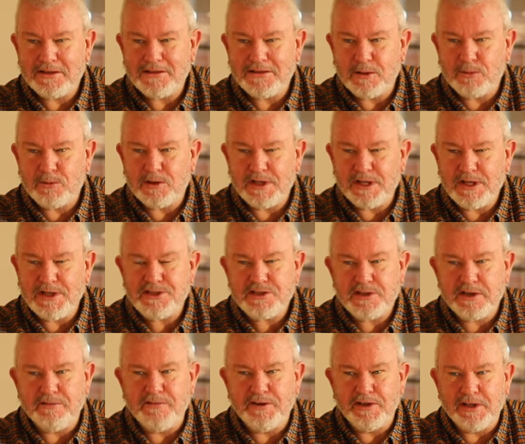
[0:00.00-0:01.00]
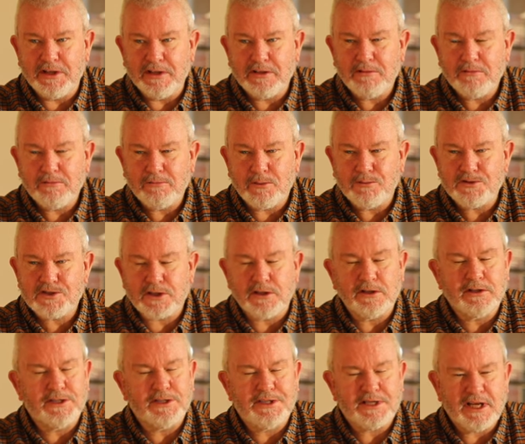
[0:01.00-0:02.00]
they were each given what was
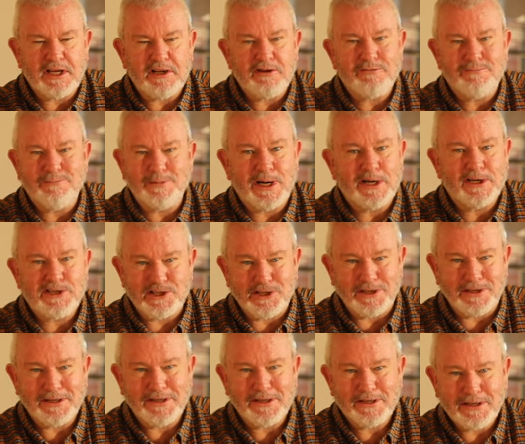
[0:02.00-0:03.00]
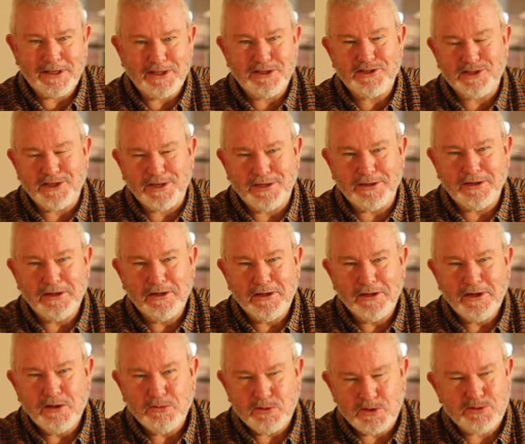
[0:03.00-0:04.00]
called the Day of Marching each year,
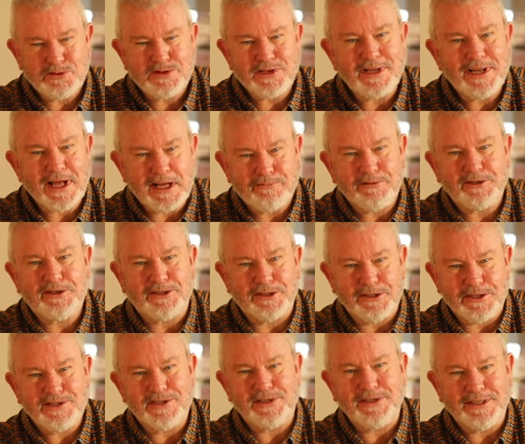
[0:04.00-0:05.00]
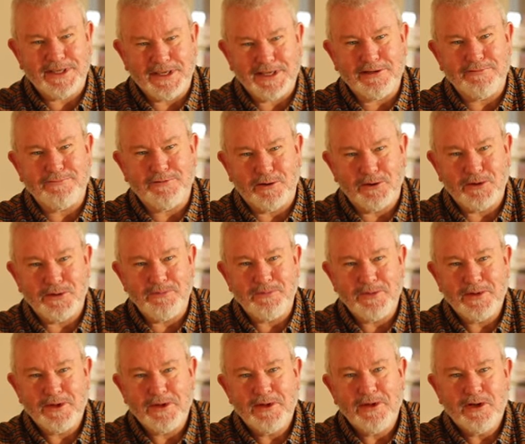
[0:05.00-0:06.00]
which was an advertising day for them,
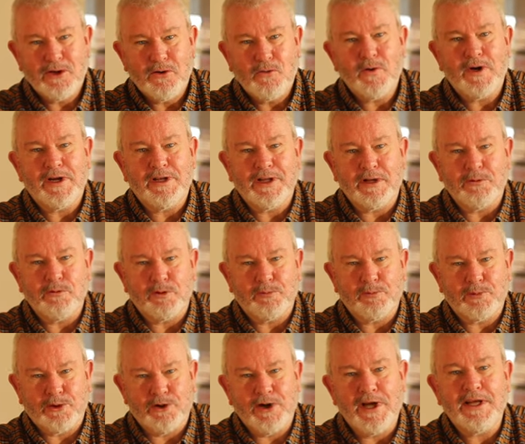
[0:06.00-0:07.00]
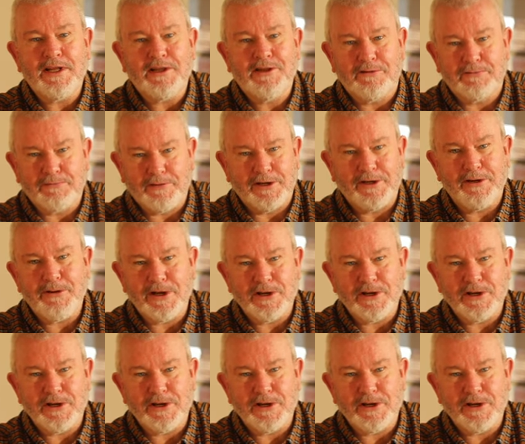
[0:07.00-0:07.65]
where they would parade their fire